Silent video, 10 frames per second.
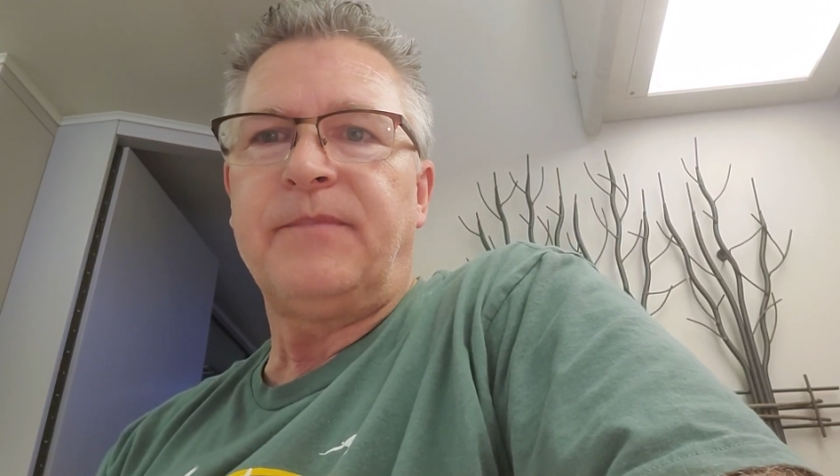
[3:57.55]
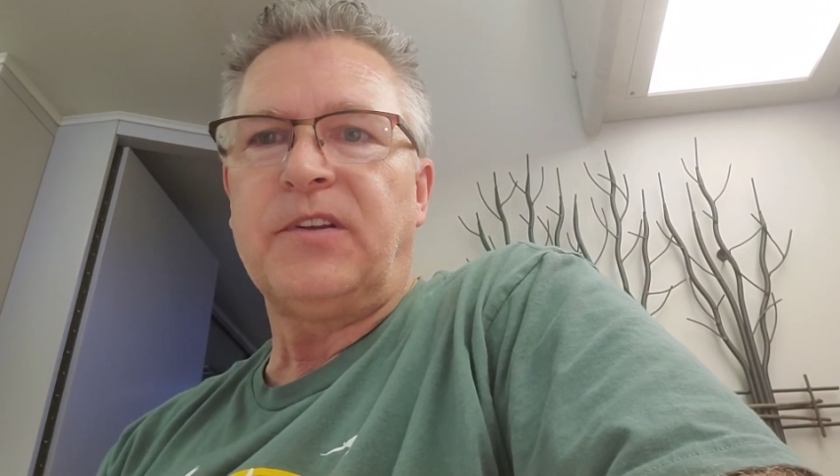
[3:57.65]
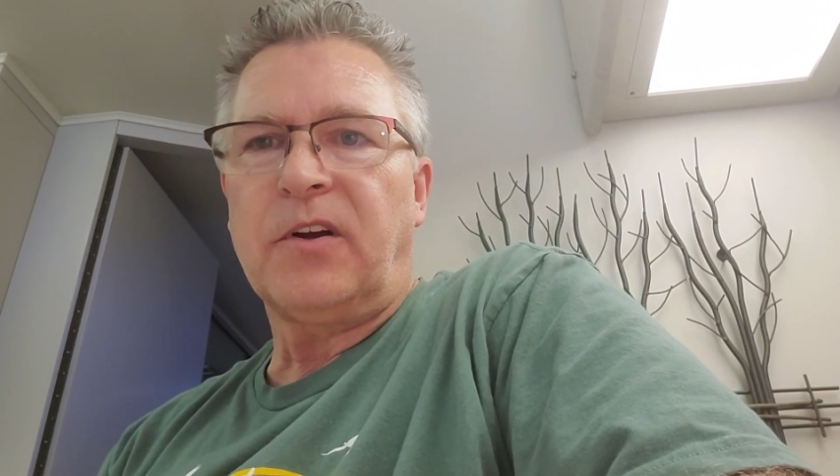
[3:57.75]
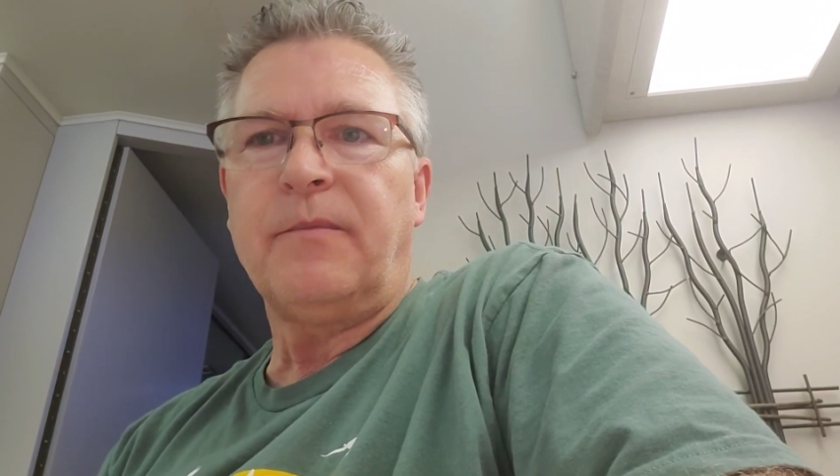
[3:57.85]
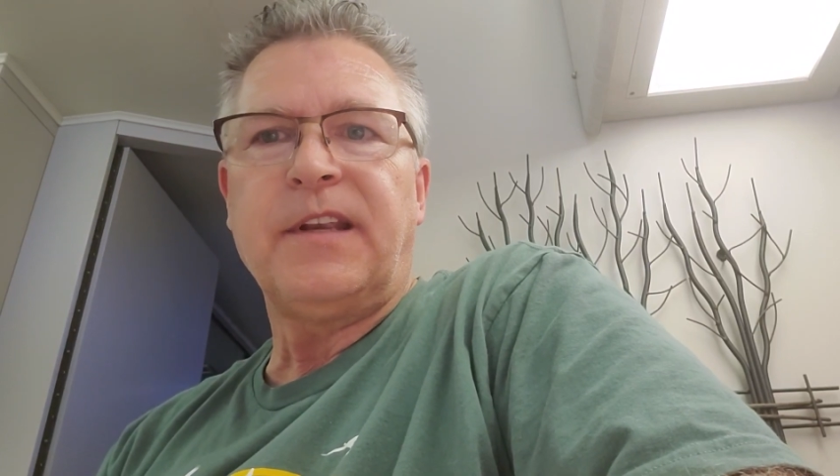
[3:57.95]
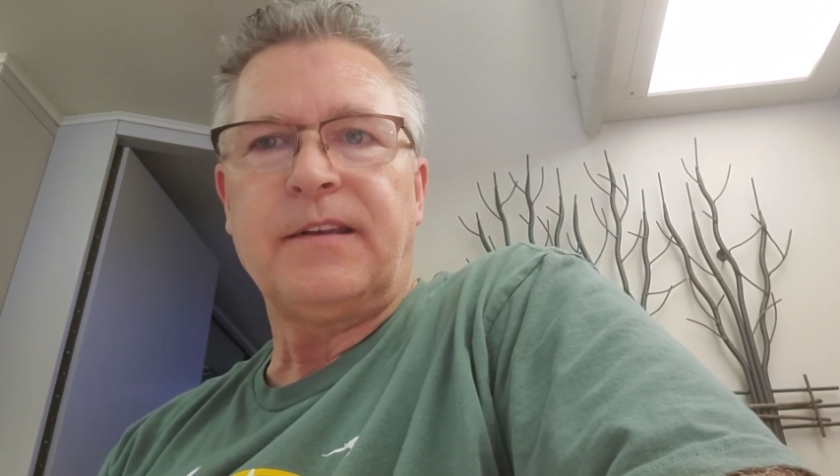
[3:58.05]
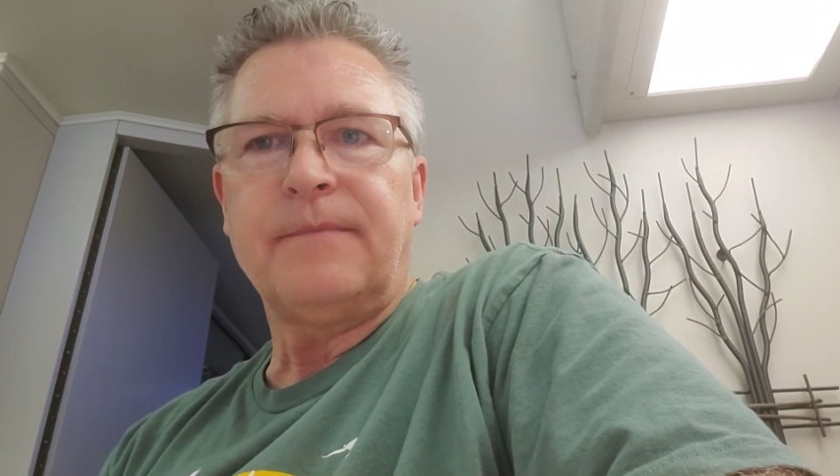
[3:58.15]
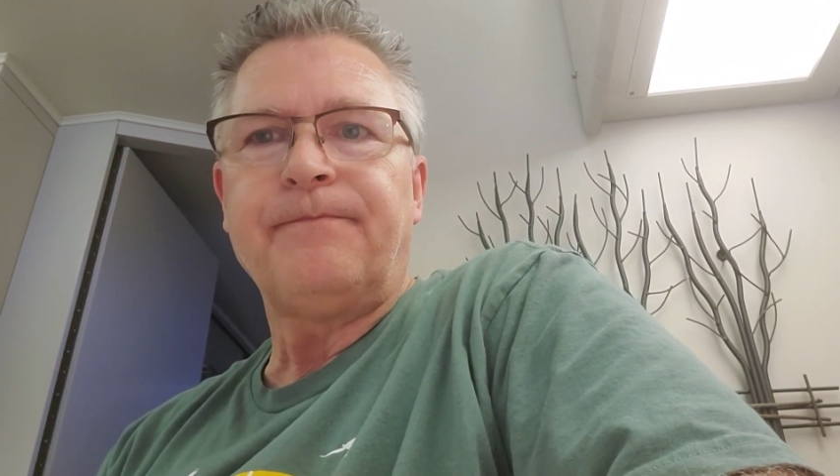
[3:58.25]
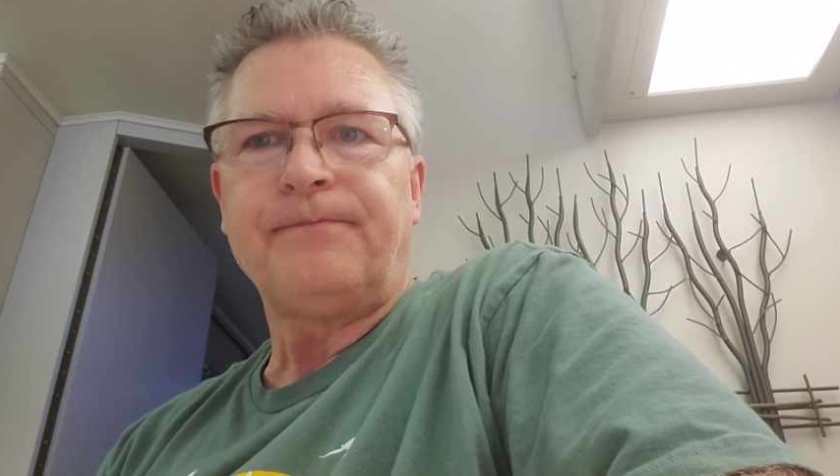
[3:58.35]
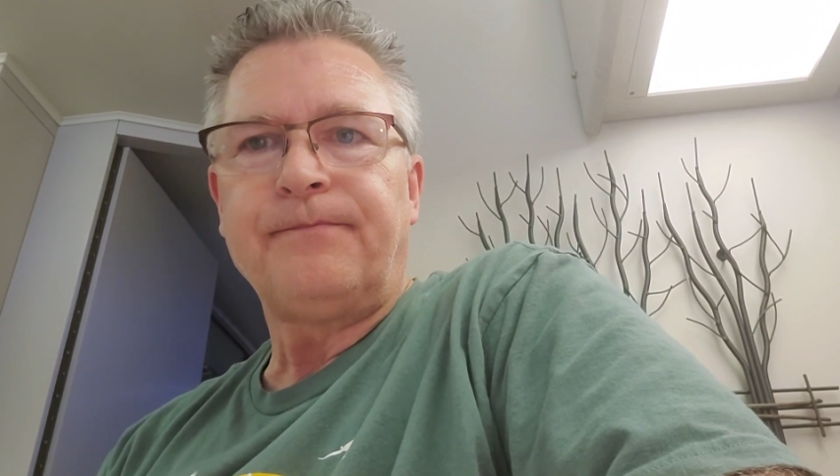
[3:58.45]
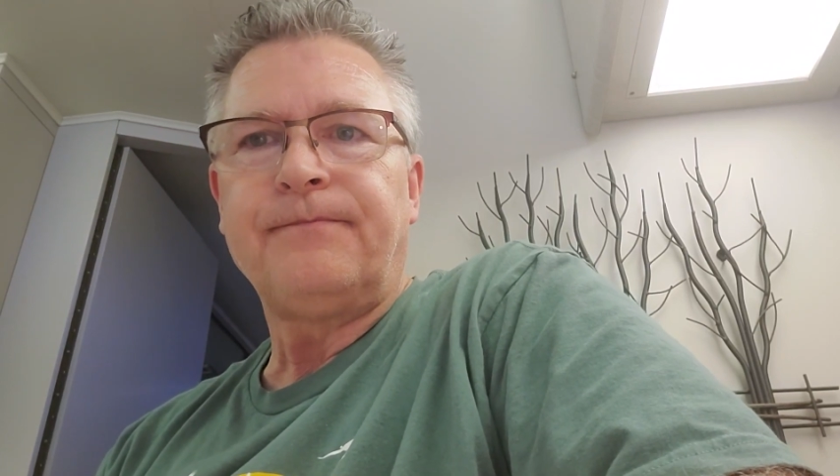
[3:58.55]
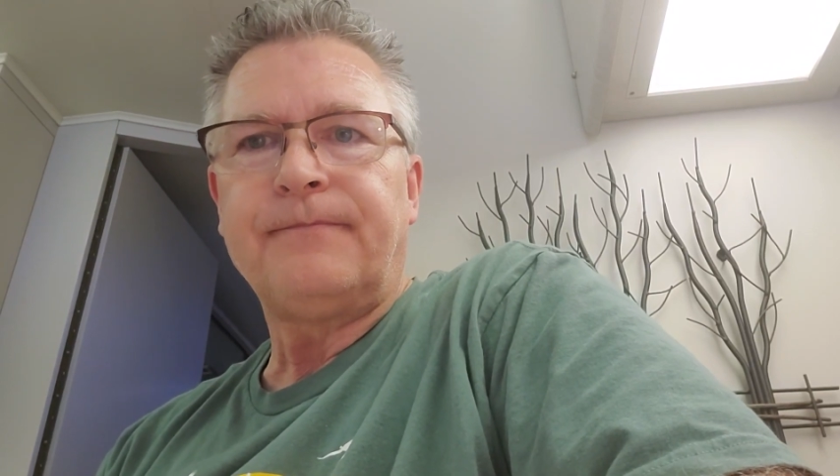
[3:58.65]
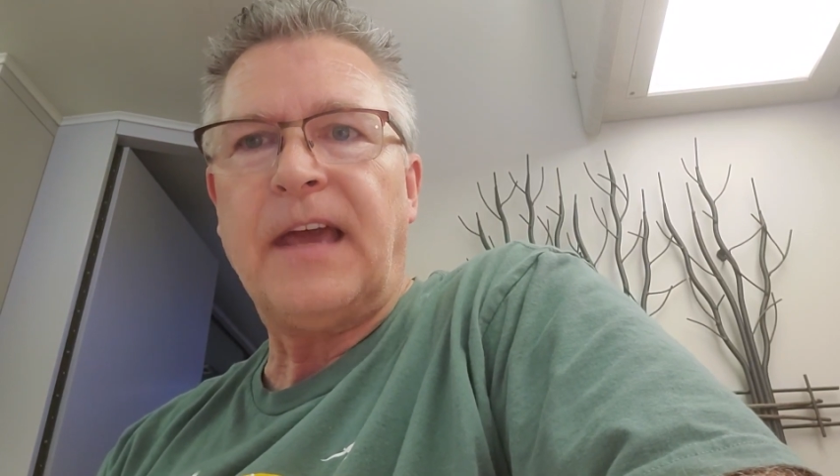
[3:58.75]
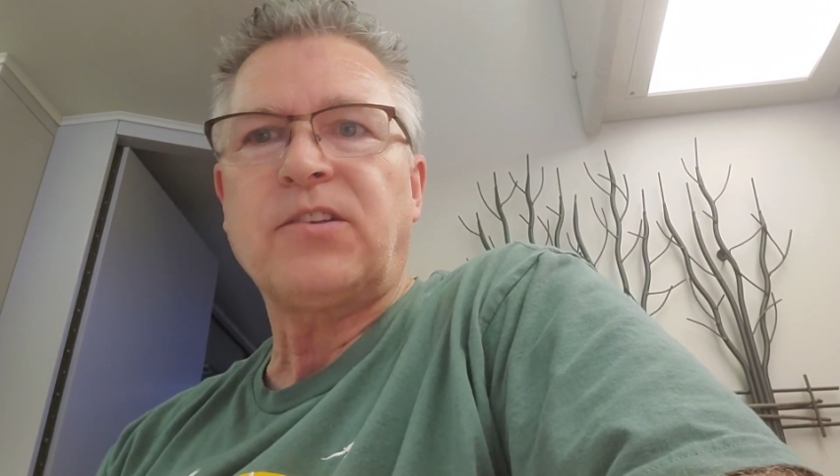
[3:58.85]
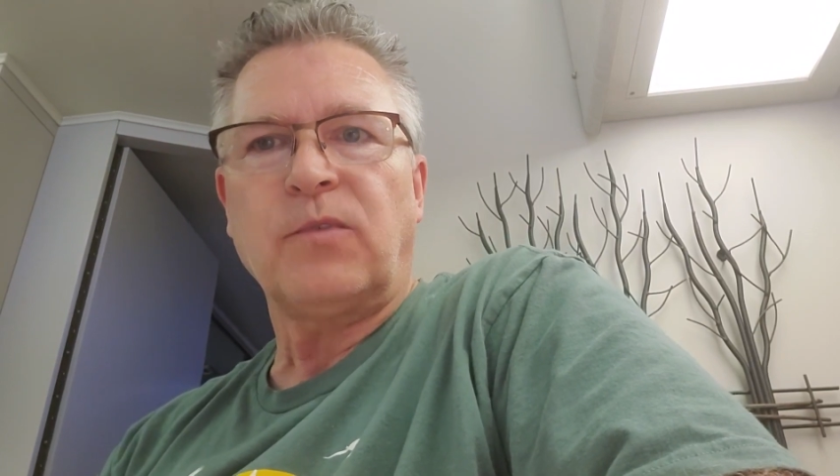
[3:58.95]
determined
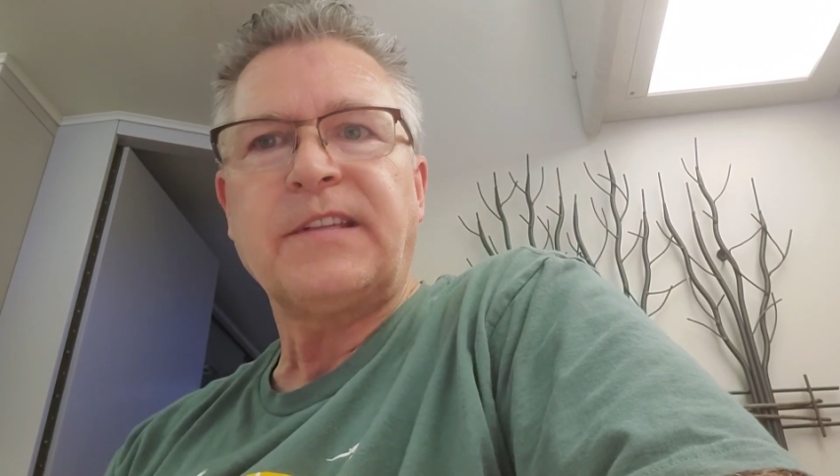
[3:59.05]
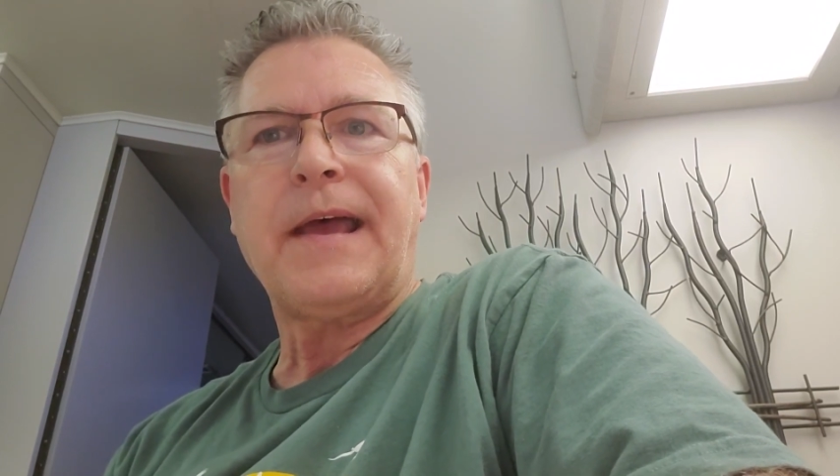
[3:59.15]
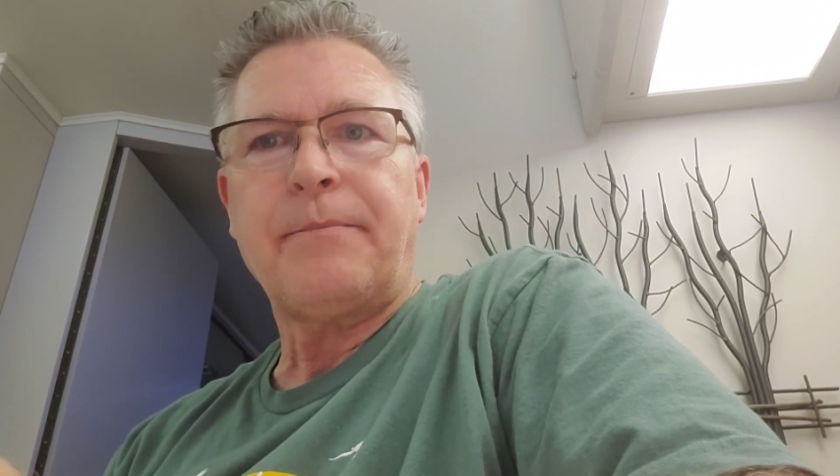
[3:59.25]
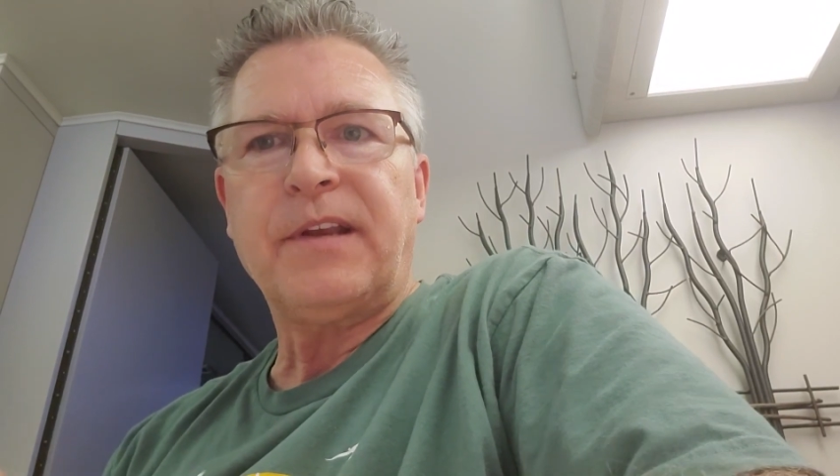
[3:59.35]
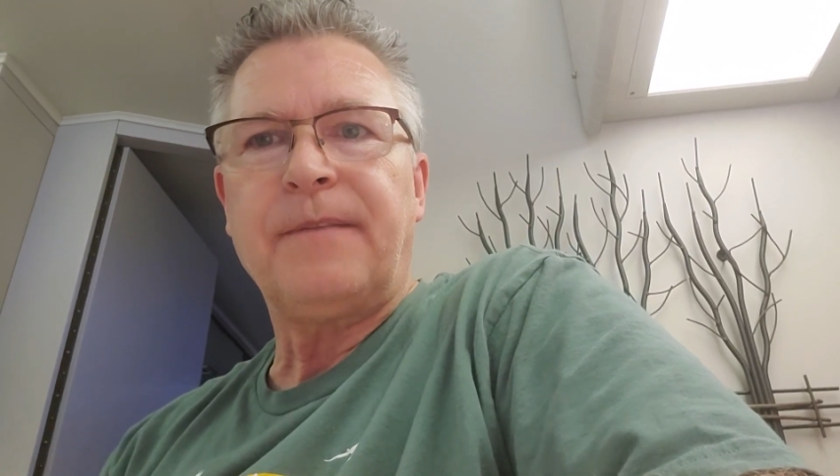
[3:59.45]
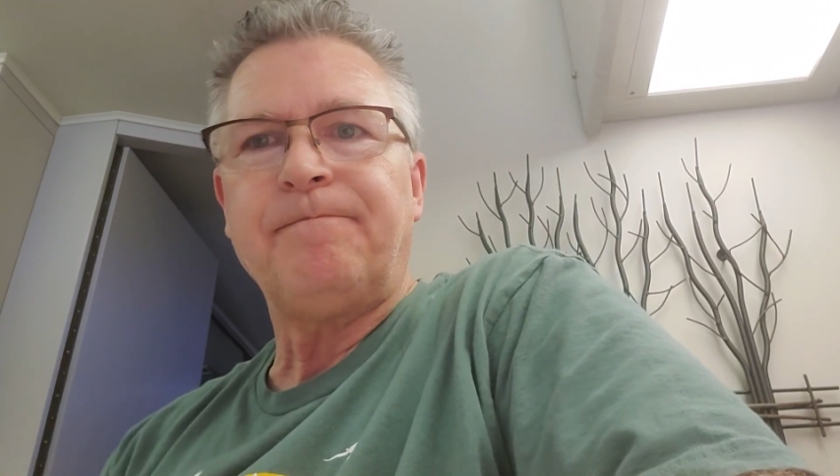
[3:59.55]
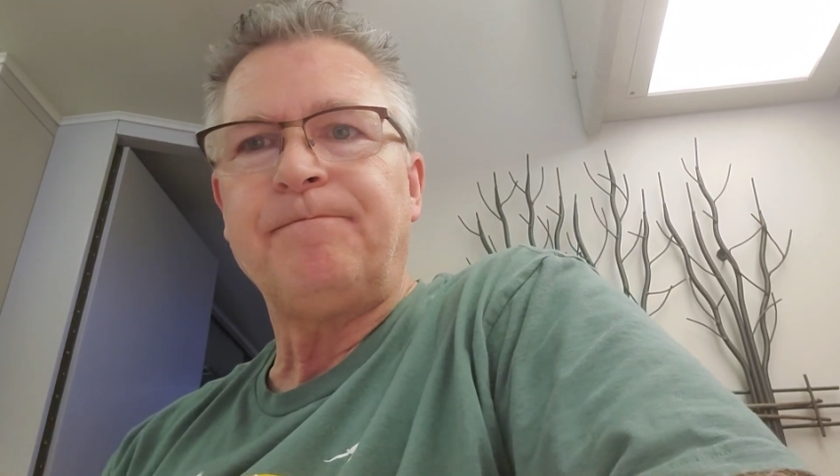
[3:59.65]
that's what's happening.